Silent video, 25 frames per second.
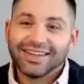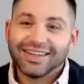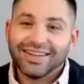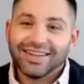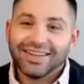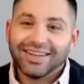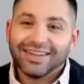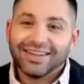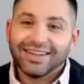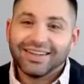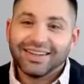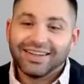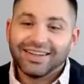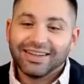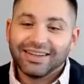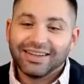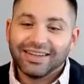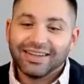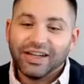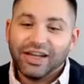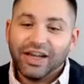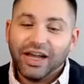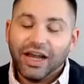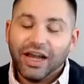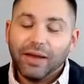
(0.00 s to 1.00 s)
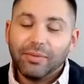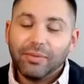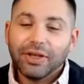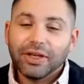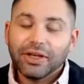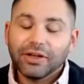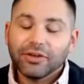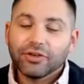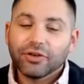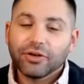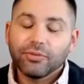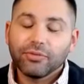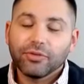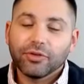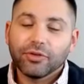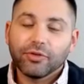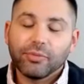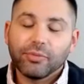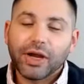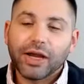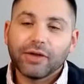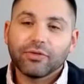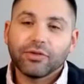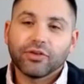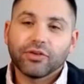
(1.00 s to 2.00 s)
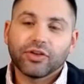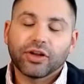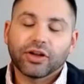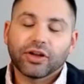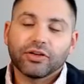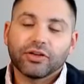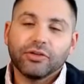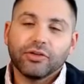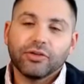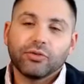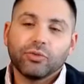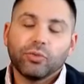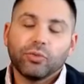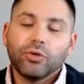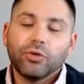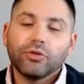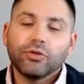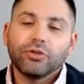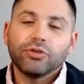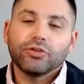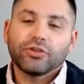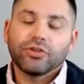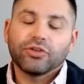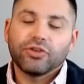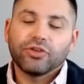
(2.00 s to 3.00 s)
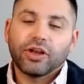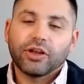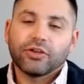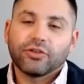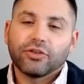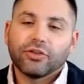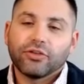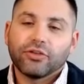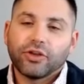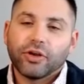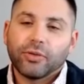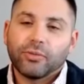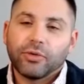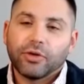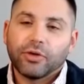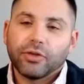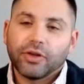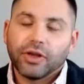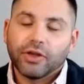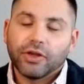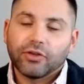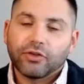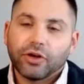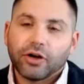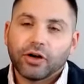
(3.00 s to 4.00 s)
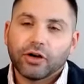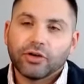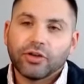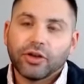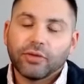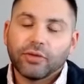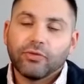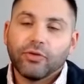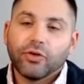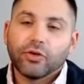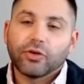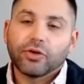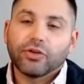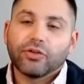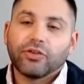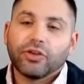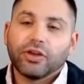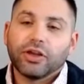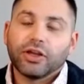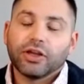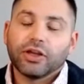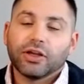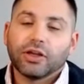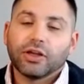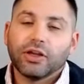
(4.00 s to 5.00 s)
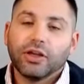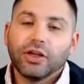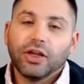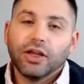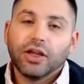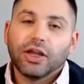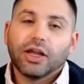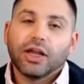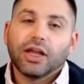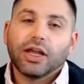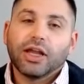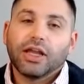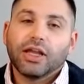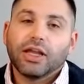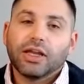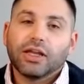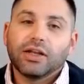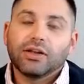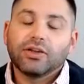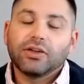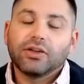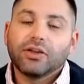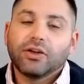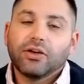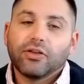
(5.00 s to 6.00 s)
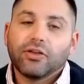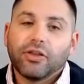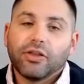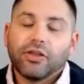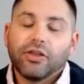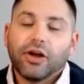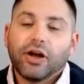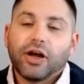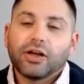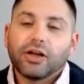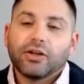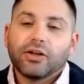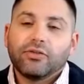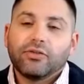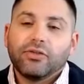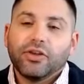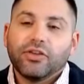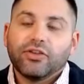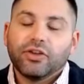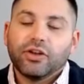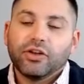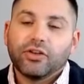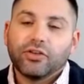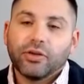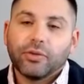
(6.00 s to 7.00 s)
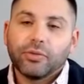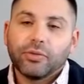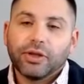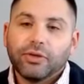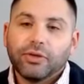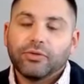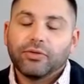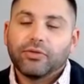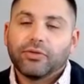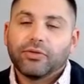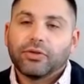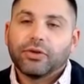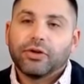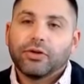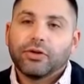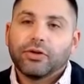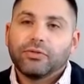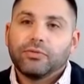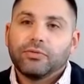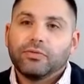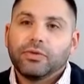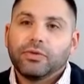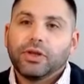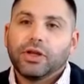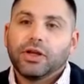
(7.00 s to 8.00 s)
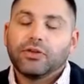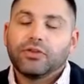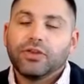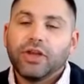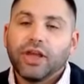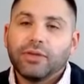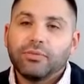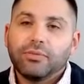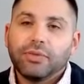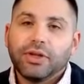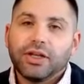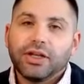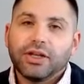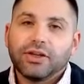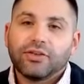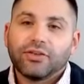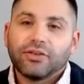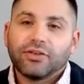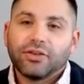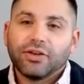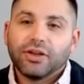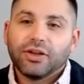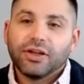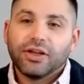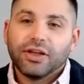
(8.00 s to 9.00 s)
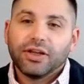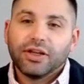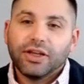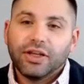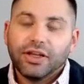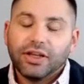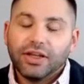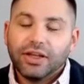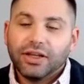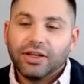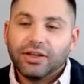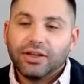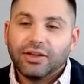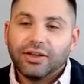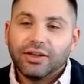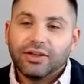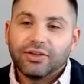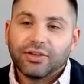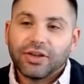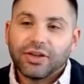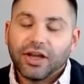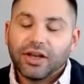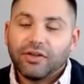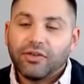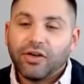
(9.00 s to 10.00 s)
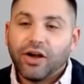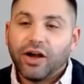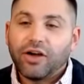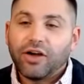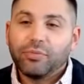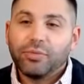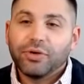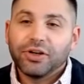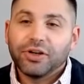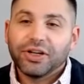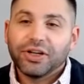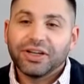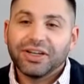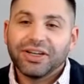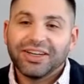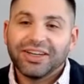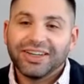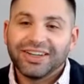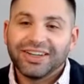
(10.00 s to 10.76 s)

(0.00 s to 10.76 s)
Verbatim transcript: Hmm. Uh, I mean, in terms of mindfulness activities, what would you suggest to someone that has a hard time focusing and, you know, the thought of listening to something even for, you know, 10 minutes is, is kind of off putting?